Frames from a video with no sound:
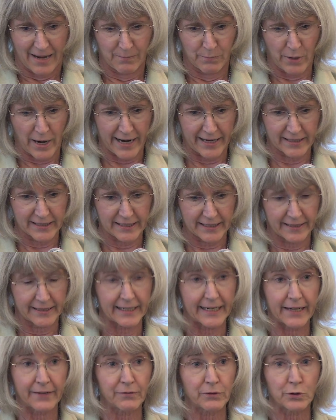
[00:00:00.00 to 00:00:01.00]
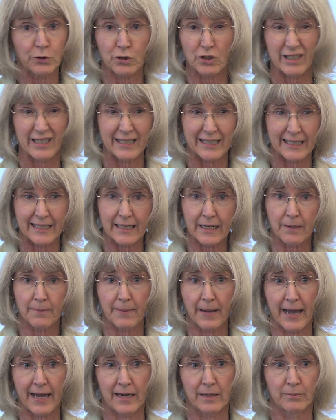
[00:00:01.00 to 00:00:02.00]
Bryan said that evolution is
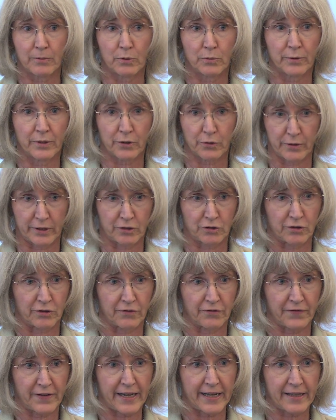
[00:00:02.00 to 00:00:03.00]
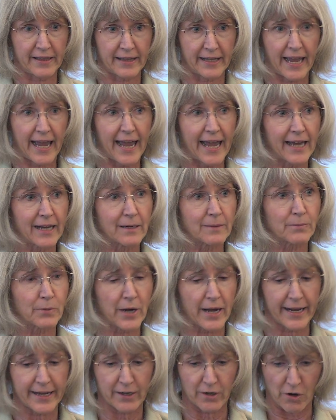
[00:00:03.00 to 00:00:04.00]
incompatible with Christian faith, and
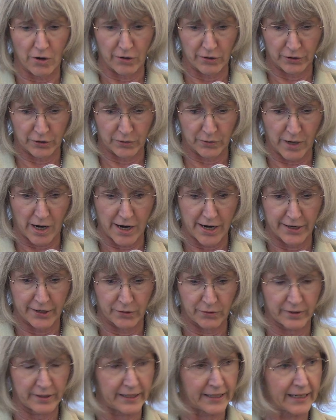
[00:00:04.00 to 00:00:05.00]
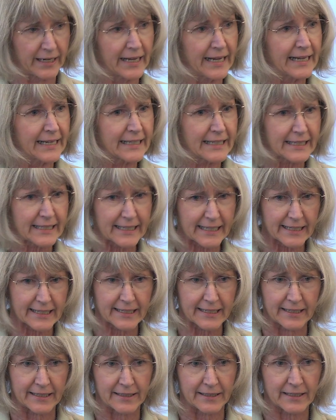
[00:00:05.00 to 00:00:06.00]
Bryan also argued that
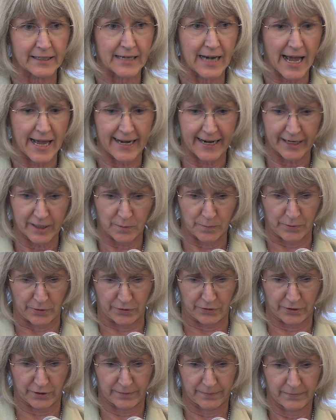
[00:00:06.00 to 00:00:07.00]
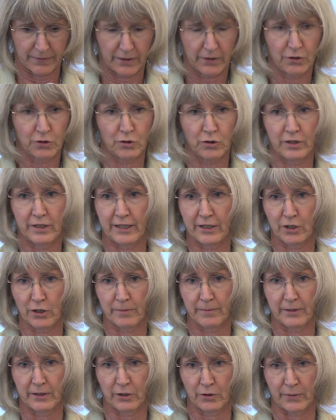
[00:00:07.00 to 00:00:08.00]
citizens, not experts, should
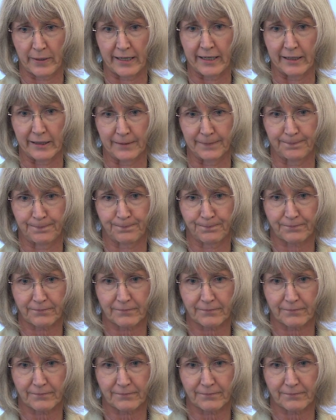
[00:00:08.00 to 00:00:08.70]
determine the curriculum.